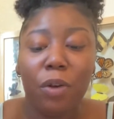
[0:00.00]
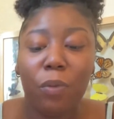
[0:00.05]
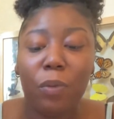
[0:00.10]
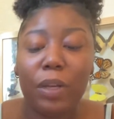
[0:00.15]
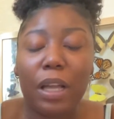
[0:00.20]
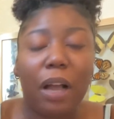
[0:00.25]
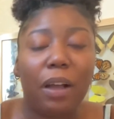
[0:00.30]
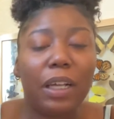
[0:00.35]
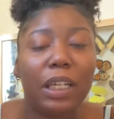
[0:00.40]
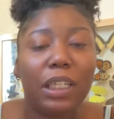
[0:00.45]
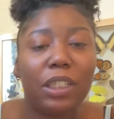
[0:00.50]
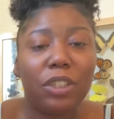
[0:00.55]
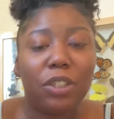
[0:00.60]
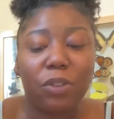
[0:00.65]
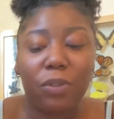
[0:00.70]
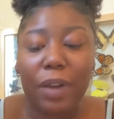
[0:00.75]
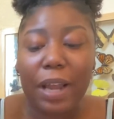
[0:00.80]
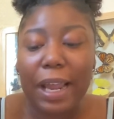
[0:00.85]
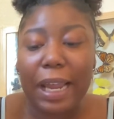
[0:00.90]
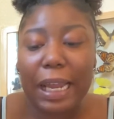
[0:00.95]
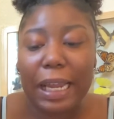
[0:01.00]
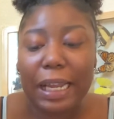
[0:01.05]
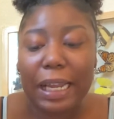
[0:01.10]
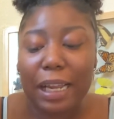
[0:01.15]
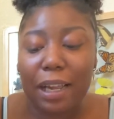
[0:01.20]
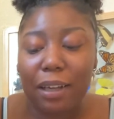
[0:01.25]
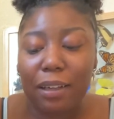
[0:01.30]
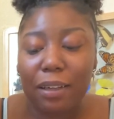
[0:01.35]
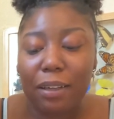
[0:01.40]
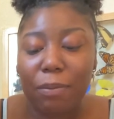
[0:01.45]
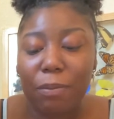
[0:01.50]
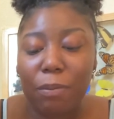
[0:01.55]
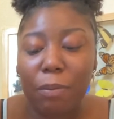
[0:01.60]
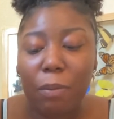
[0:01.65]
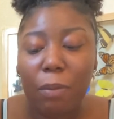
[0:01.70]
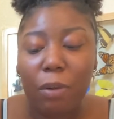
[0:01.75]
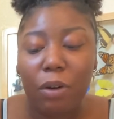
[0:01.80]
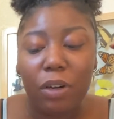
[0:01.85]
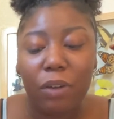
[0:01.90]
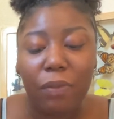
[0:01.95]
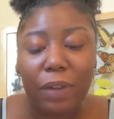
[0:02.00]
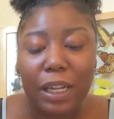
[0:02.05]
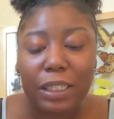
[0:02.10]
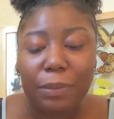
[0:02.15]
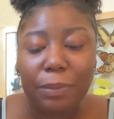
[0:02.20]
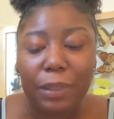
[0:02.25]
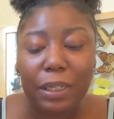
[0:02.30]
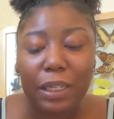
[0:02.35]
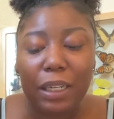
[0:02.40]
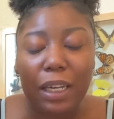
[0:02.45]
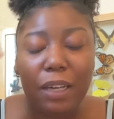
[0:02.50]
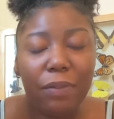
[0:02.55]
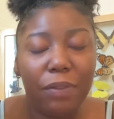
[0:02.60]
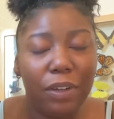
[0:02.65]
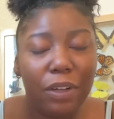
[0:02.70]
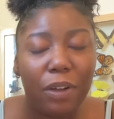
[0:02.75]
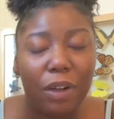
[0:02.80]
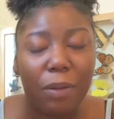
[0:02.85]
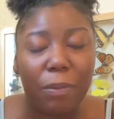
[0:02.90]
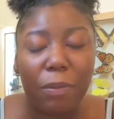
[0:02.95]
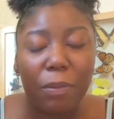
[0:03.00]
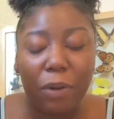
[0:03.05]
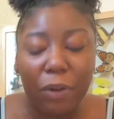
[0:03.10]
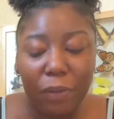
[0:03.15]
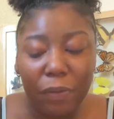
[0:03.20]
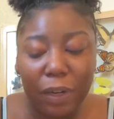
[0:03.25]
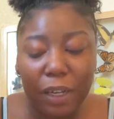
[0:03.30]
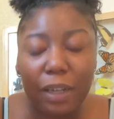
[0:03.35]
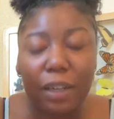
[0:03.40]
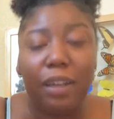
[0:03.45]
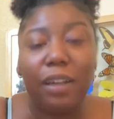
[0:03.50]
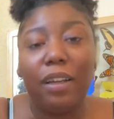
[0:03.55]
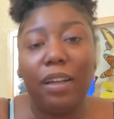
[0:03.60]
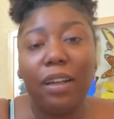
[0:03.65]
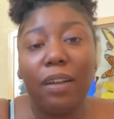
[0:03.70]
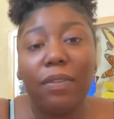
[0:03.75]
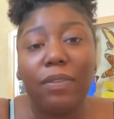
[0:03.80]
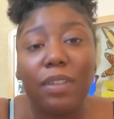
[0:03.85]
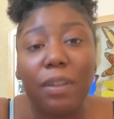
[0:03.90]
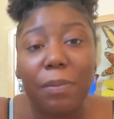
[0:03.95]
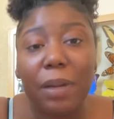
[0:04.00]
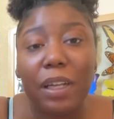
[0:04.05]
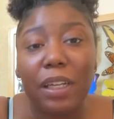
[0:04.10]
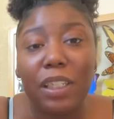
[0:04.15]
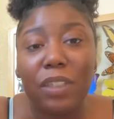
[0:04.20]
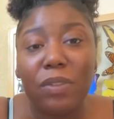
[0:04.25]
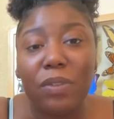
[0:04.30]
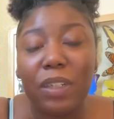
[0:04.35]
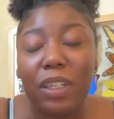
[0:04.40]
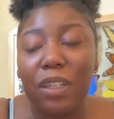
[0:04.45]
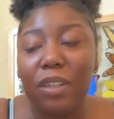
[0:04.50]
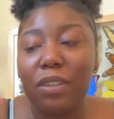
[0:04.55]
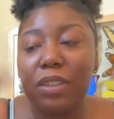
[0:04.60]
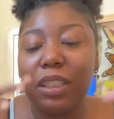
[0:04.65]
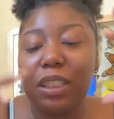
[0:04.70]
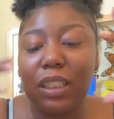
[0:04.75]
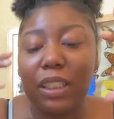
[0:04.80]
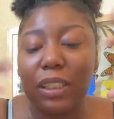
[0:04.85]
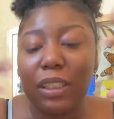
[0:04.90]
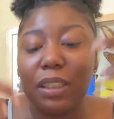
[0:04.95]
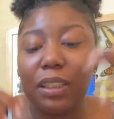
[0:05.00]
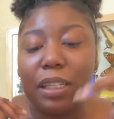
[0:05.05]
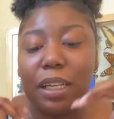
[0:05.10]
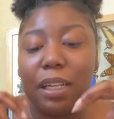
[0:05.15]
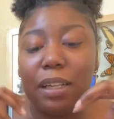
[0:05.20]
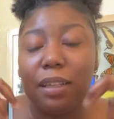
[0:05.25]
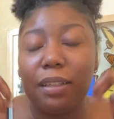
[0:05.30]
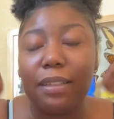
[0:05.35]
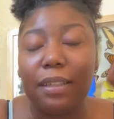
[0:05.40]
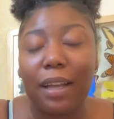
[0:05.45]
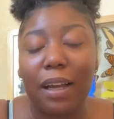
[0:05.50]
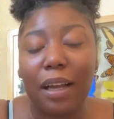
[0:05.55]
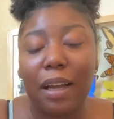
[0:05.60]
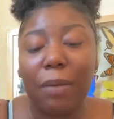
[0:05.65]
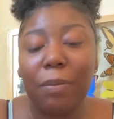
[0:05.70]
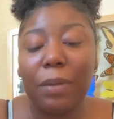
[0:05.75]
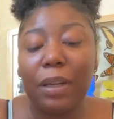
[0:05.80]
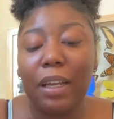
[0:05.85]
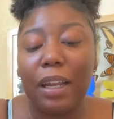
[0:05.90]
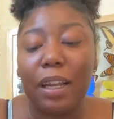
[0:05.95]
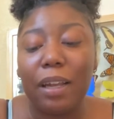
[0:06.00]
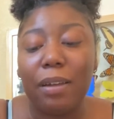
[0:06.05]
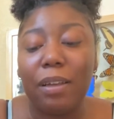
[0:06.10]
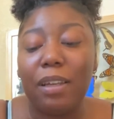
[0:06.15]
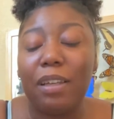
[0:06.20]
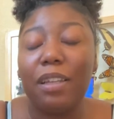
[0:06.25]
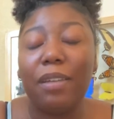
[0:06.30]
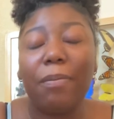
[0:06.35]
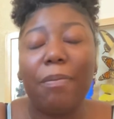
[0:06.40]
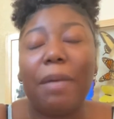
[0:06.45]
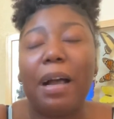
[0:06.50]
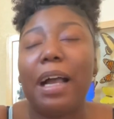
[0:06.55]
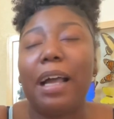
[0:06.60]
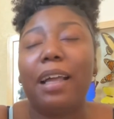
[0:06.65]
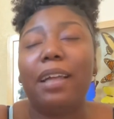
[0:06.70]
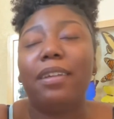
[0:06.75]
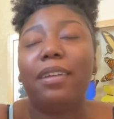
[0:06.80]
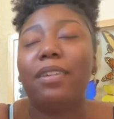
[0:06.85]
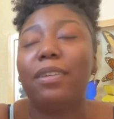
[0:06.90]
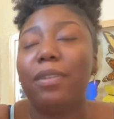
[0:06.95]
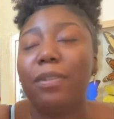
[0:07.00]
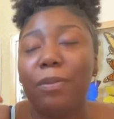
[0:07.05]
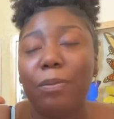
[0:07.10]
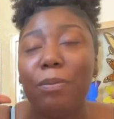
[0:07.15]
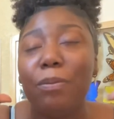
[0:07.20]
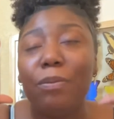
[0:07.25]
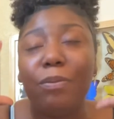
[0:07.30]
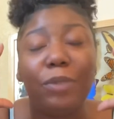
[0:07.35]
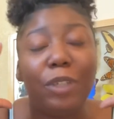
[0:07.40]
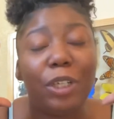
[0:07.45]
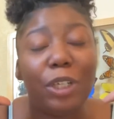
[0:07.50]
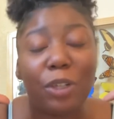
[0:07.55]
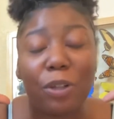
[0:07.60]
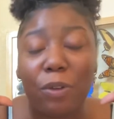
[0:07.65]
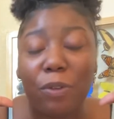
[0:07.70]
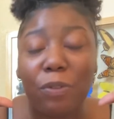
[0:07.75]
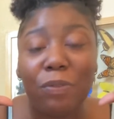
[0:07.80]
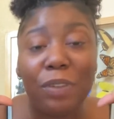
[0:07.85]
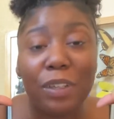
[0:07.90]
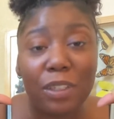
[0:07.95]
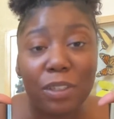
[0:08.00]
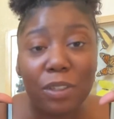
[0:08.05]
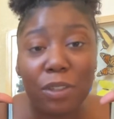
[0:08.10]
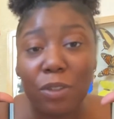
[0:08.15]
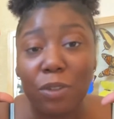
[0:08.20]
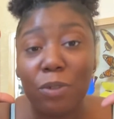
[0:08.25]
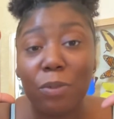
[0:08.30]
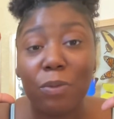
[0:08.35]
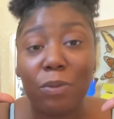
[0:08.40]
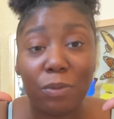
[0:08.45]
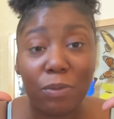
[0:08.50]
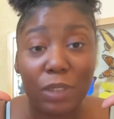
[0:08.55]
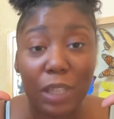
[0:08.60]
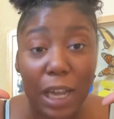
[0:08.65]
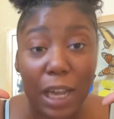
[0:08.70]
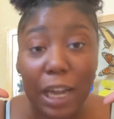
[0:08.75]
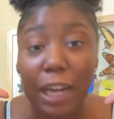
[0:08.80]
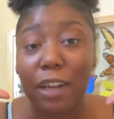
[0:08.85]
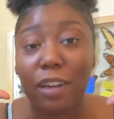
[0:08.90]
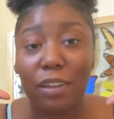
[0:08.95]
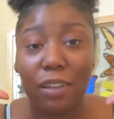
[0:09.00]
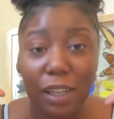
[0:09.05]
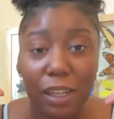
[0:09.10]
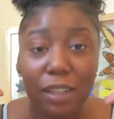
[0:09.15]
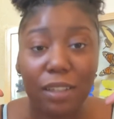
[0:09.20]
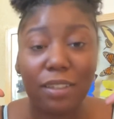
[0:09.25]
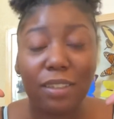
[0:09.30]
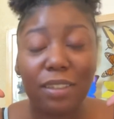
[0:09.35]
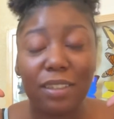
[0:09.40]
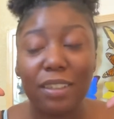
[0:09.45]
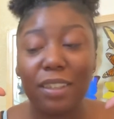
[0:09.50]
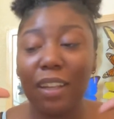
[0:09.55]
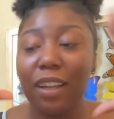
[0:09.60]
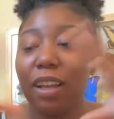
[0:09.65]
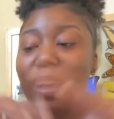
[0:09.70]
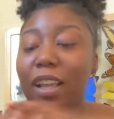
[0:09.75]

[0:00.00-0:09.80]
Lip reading: when y'all interact, it kind of motivates me, even though I'm motivated enough to make these videos. It's just that the timing and my, you know, physical tiredness,